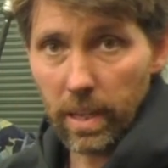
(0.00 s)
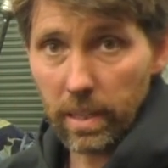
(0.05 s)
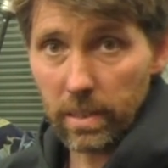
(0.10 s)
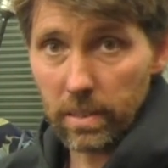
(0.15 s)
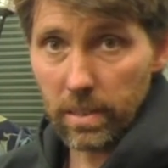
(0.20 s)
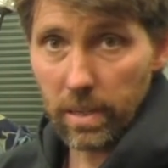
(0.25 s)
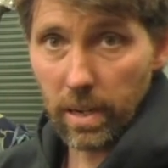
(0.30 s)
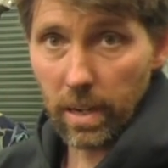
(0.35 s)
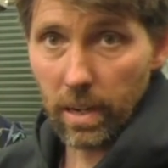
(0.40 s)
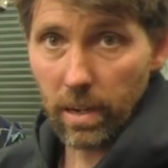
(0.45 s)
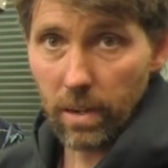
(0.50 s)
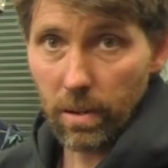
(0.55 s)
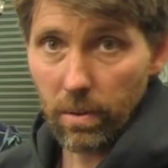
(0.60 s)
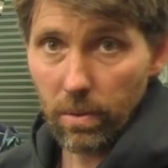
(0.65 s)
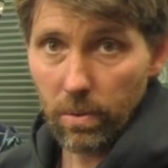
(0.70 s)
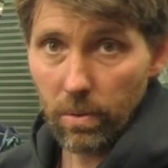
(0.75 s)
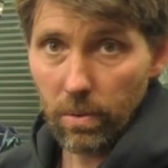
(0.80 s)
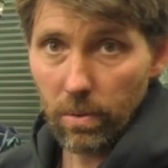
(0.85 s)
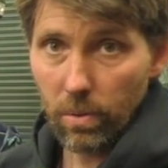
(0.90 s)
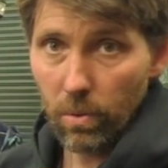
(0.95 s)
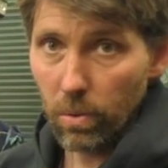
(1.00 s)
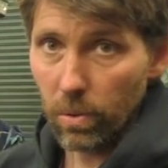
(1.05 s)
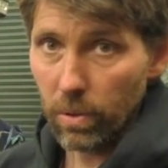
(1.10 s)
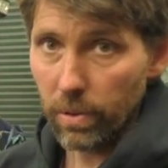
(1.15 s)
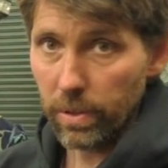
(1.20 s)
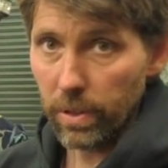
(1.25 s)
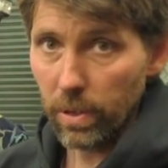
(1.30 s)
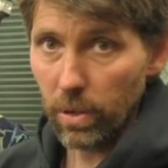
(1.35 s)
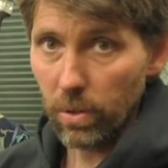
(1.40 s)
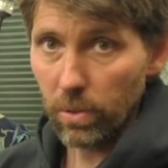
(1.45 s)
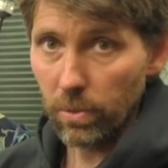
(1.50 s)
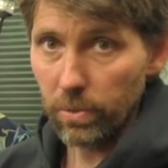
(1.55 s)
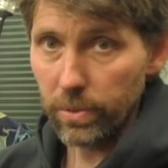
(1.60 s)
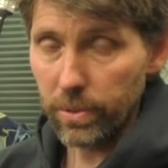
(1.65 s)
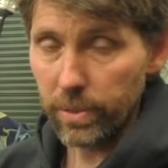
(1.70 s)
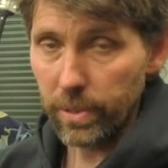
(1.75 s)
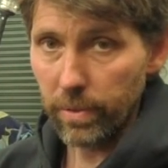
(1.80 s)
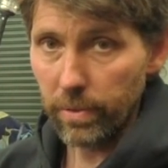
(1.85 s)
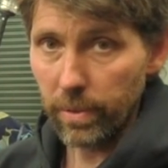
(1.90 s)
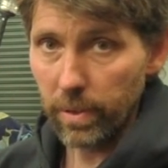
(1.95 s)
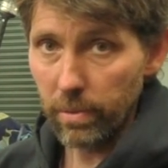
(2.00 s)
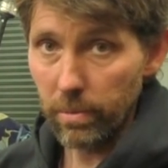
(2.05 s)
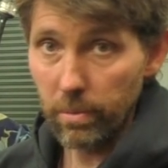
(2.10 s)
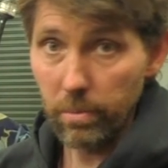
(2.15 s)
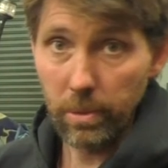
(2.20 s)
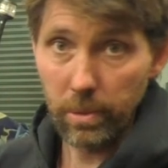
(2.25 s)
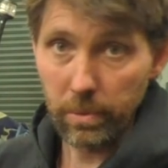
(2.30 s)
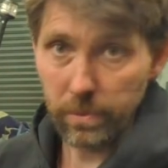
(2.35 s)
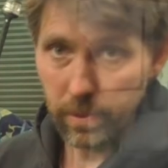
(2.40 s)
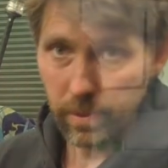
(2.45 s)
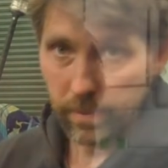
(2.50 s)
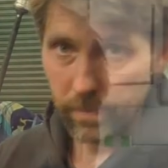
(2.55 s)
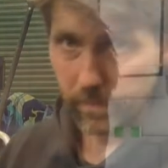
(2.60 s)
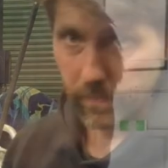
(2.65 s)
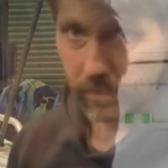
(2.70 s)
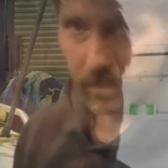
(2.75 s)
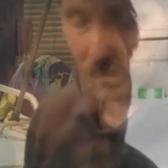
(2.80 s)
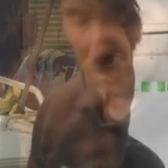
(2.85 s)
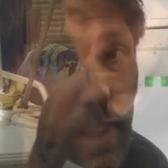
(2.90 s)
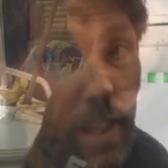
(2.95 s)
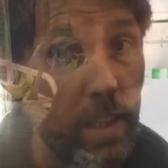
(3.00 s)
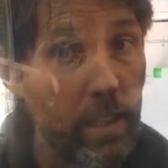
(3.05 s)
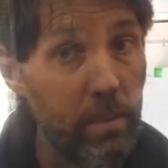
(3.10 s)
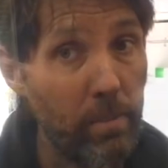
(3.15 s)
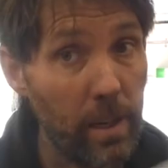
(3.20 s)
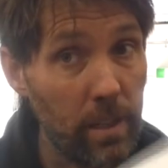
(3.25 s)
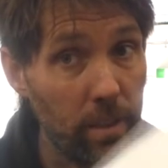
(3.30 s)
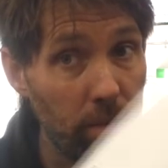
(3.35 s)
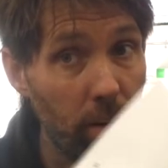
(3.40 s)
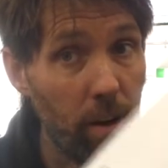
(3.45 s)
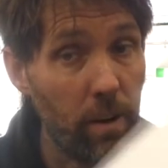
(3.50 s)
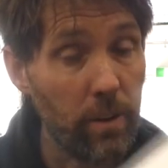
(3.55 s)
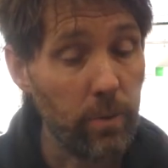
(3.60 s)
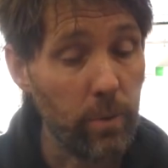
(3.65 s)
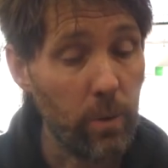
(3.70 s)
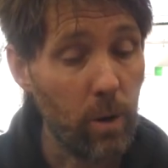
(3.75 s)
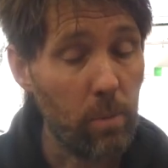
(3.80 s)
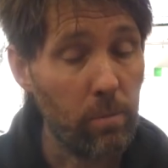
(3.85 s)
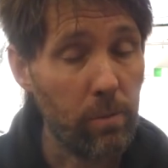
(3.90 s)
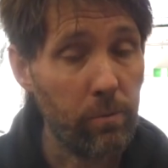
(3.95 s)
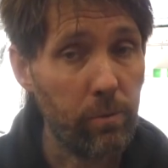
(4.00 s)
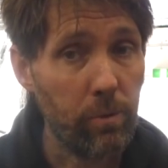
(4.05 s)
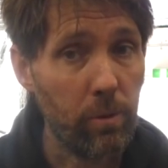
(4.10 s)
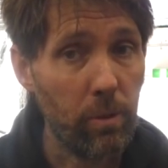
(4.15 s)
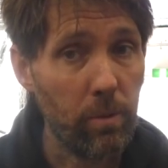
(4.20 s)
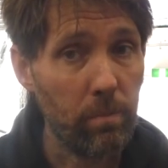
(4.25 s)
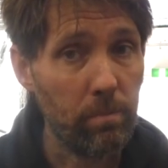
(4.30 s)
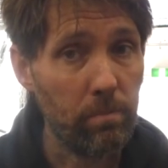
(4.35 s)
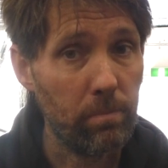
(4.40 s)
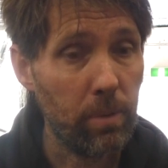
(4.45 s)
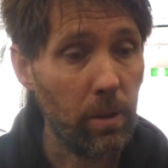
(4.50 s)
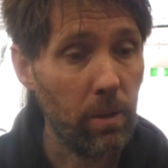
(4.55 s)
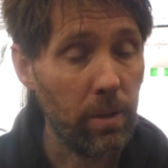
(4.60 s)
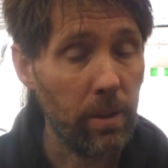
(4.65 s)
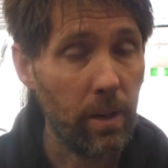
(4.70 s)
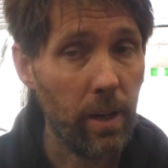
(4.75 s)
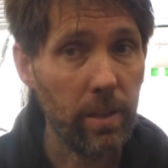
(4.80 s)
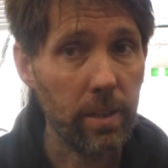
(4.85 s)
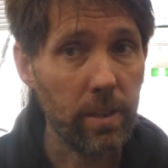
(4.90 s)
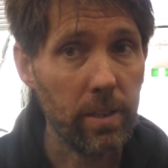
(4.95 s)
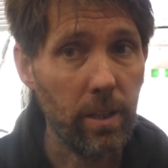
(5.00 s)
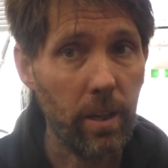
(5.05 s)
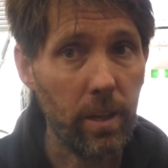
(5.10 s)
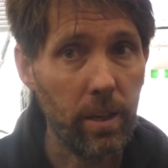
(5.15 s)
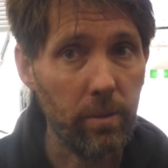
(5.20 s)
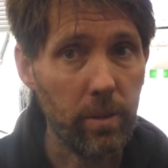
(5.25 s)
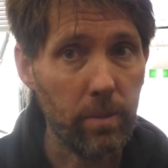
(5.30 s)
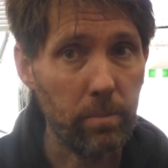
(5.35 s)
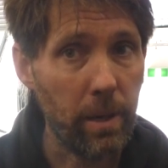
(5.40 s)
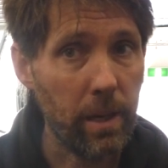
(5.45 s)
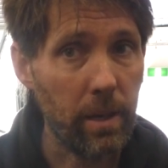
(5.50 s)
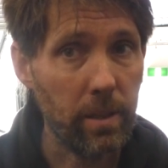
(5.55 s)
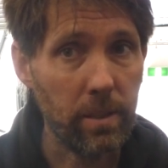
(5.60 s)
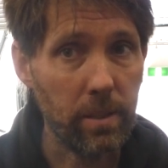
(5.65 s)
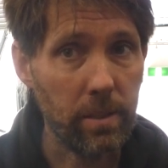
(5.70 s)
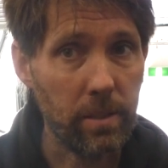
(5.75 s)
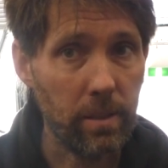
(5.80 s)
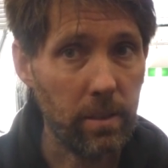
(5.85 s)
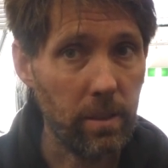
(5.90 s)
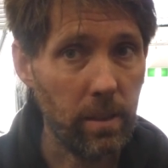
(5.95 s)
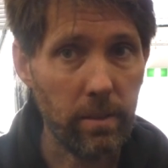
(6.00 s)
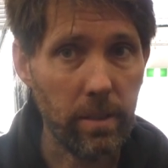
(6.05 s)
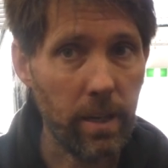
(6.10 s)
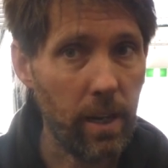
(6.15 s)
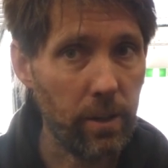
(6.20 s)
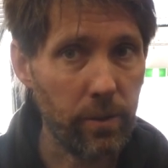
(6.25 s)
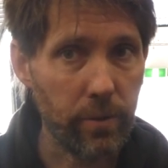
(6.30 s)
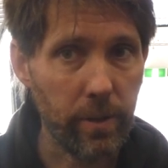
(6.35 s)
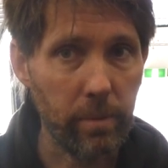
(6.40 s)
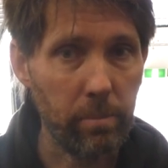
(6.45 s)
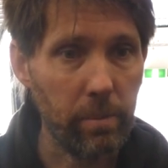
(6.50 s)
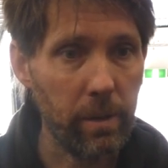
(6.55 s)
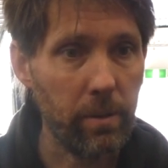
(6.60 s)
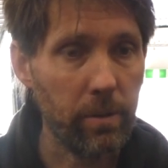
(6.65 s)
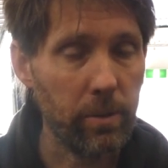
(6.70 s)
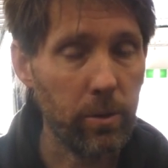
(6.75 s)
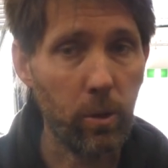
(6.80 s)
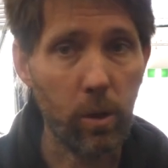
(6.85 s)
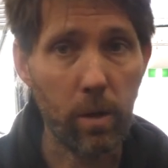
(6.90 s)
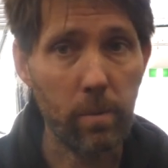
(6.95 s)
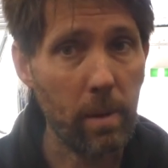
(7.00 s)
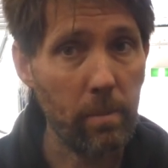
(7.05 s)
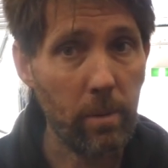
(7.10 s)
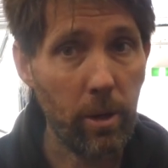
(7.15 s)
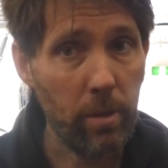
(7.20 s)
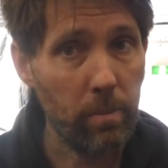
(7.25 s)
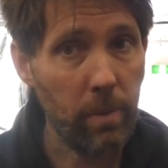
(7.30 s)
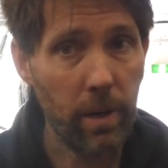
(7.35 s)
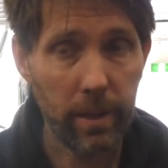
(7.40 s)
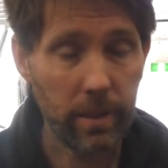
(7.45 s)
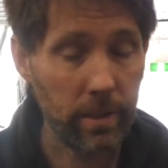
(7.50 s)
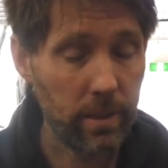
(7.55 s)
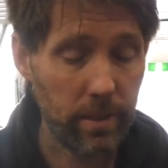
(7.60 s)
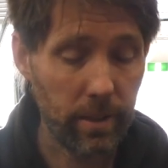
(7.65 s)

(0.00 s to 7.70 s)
That's now all of the old steering removed. That's about as far as we got before Paul and I decided it was better just to sit down, drink beer and talk about motorbikes.